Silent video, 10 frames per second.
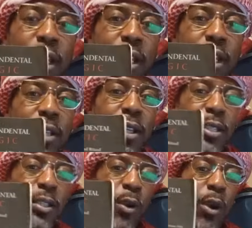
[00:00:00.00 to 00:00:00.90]
to the
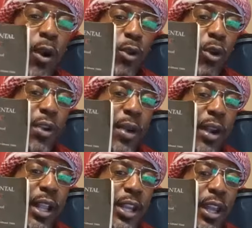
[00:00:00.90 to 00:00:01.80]
so-called North
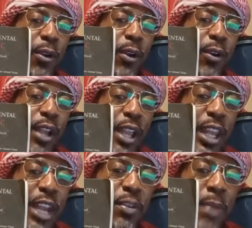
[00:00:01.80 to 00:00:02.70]
American Negro. And
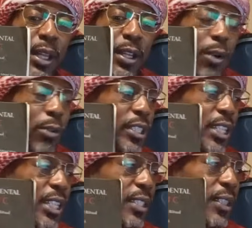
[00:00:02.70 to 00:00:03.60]
everybody knows this.